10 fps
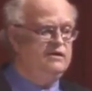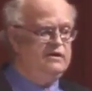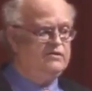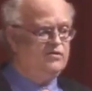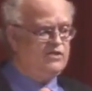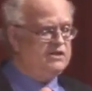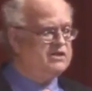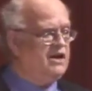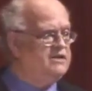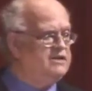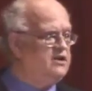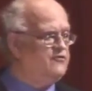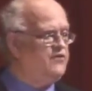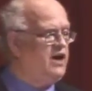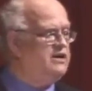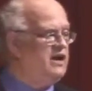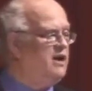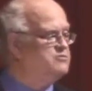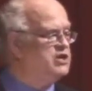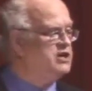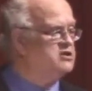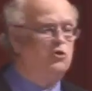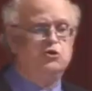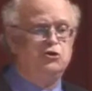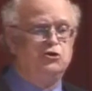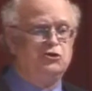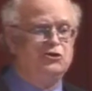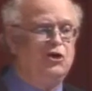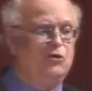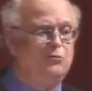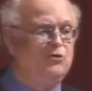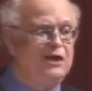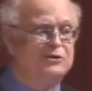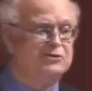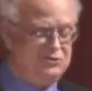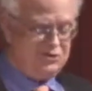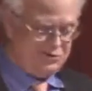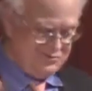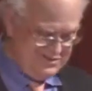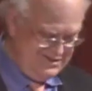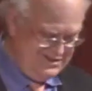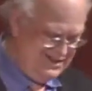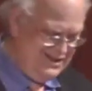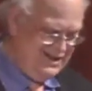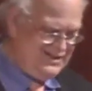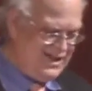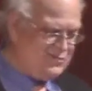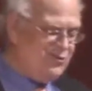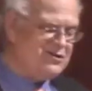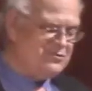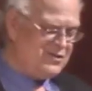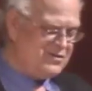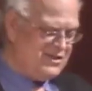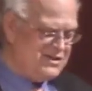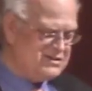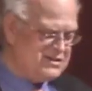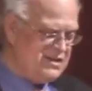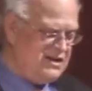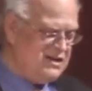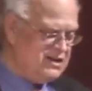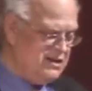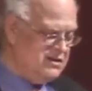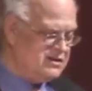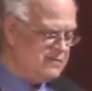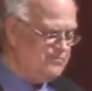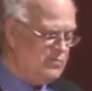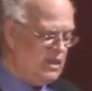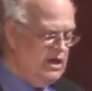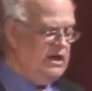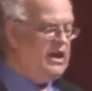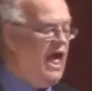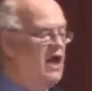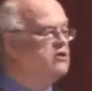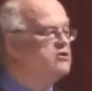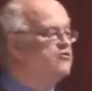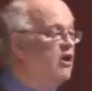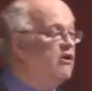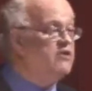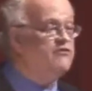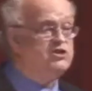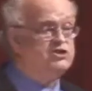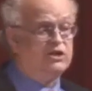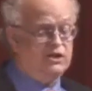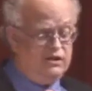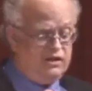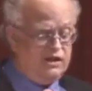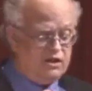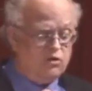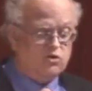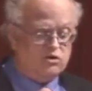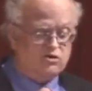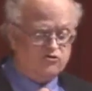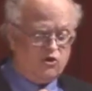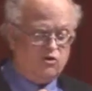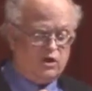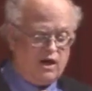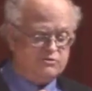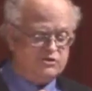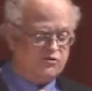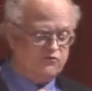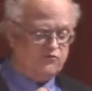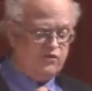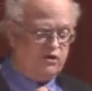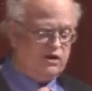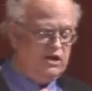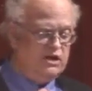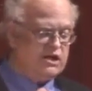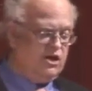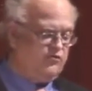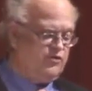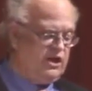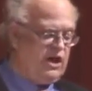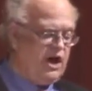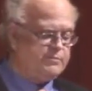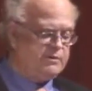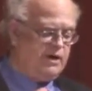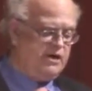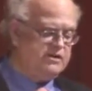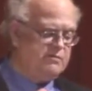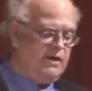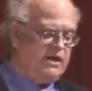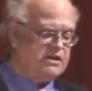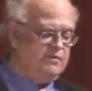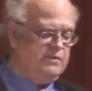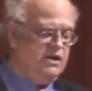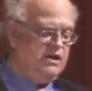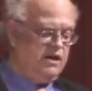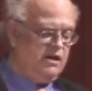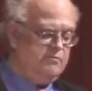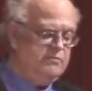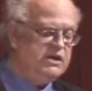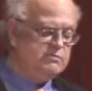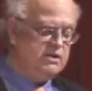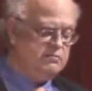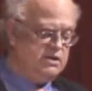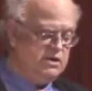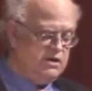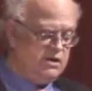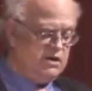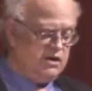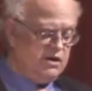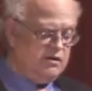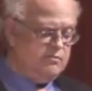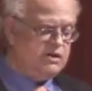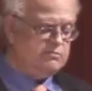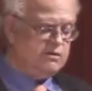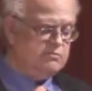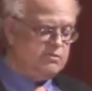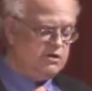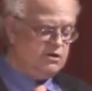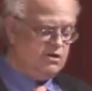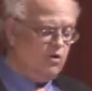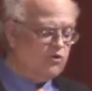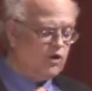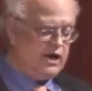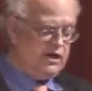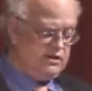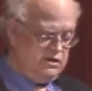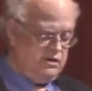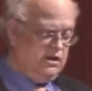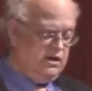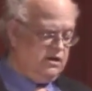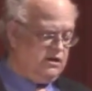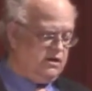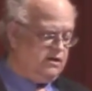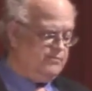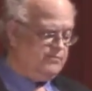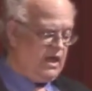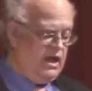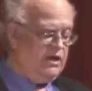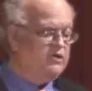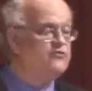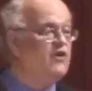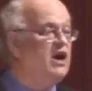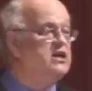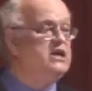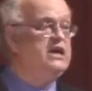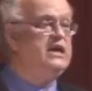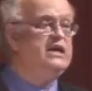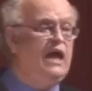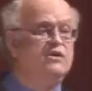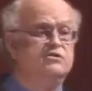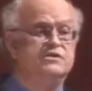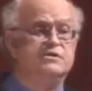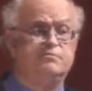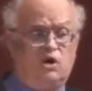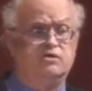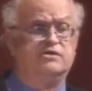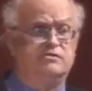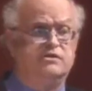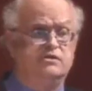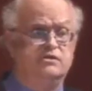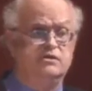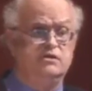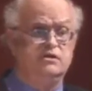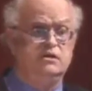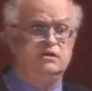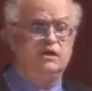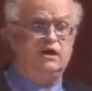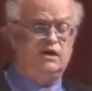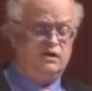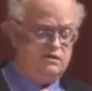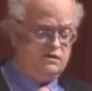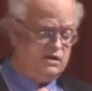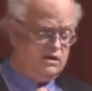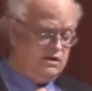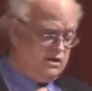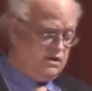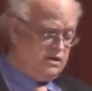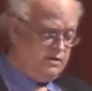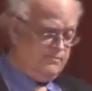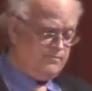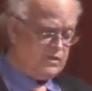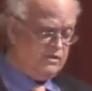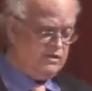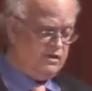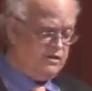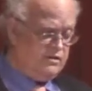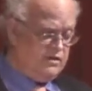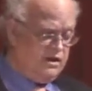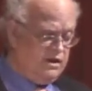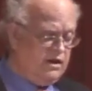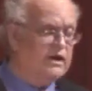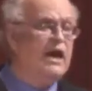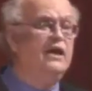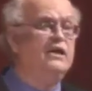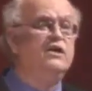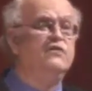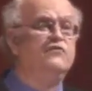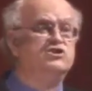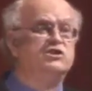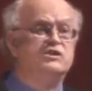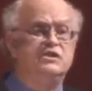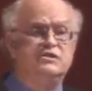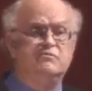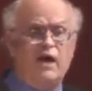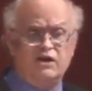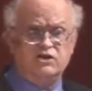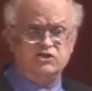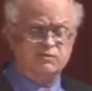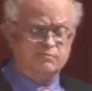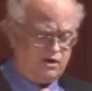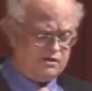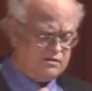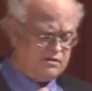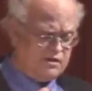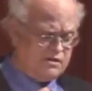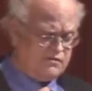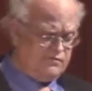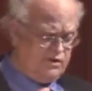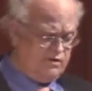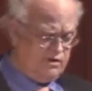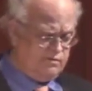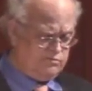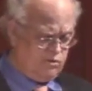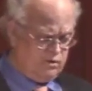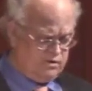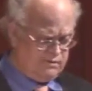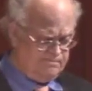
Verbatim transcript: Is this identified object local or global, yes or no? and that's one of the things that it does. It handles very efficiently these local control objects, very carefully optimized to make them uh, minimum, uh, minimum uh, overhead. Um, and finally, it handles the parcels. And um, uh, again, the efficiencies of managing the parcels is very important.